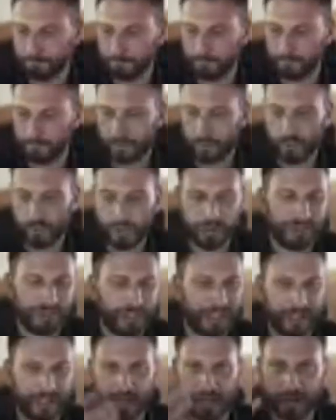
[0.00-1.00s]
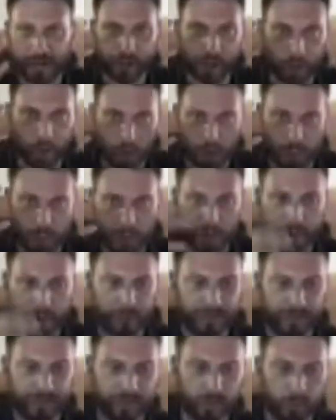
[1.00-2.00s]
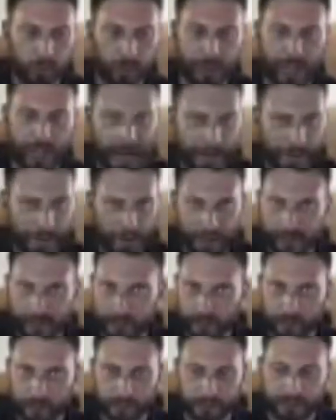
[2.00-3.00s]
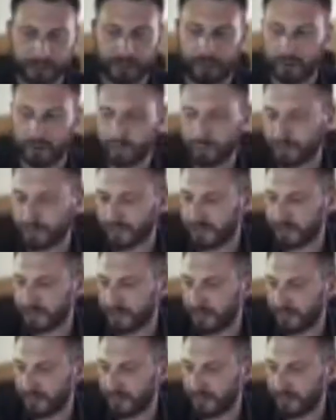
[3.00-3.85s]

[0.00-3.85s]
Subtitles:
We use like a lot of GoPros and cool camera angles and all sorts of stuff.